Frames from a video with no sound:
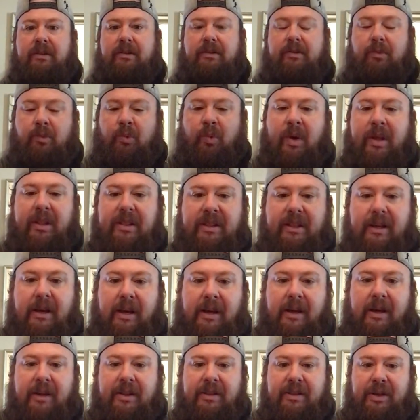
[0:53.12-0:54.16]
with
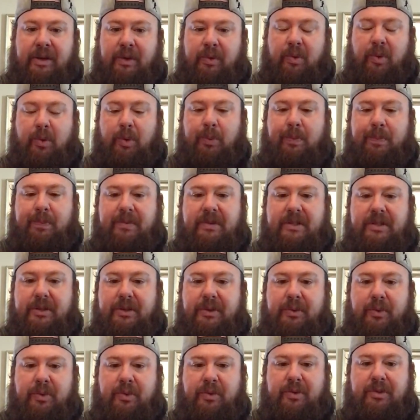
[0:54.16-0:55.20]
the group
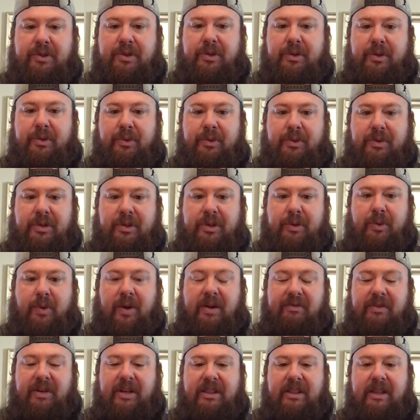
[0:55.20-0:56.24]
to do
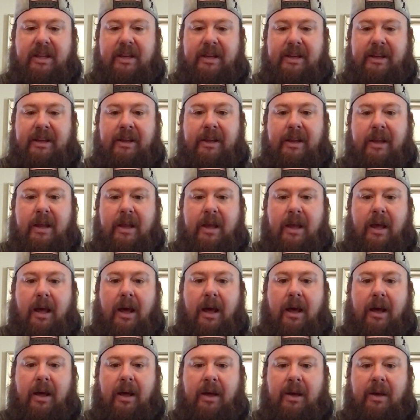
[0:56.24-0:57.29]
everything
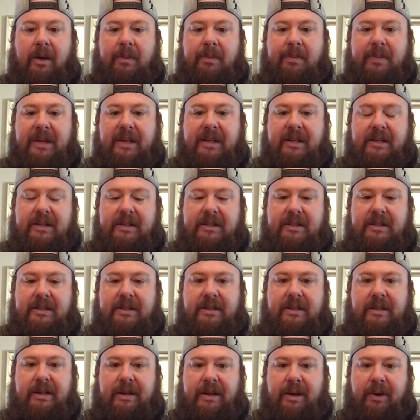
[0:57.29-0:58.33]
because
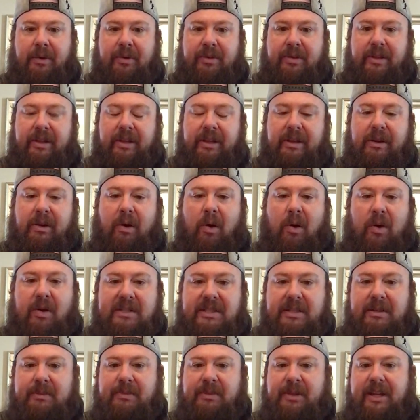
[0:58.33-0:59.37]
the
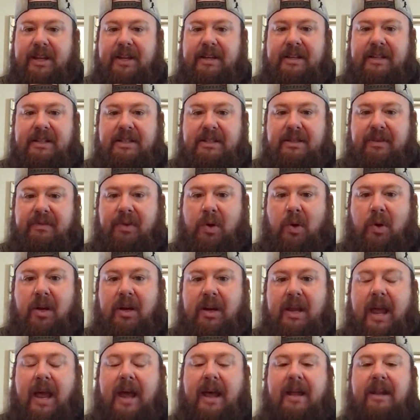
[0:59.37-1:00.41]
awesome ladies of
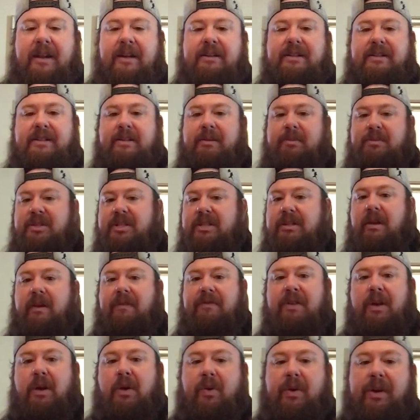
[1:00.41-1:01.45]
ARC had some
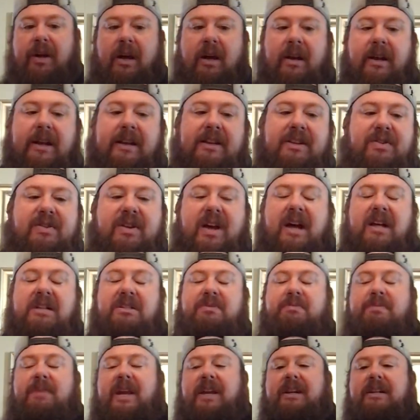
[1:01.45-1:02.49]
stuff going on, and you
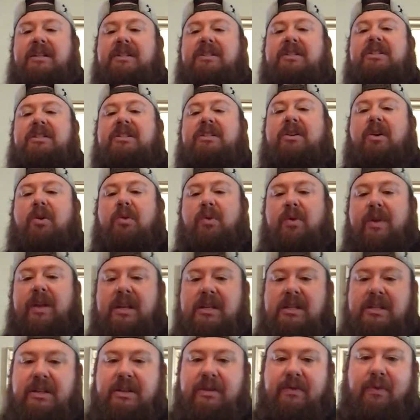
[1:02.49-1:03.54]
guys made it so
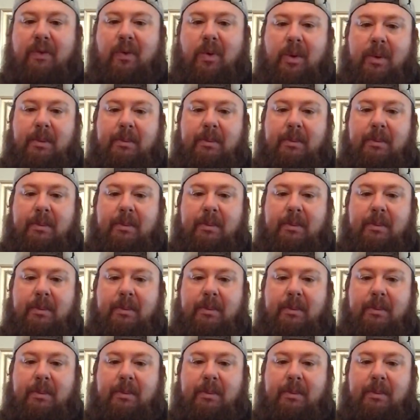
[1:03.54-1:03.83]
easy for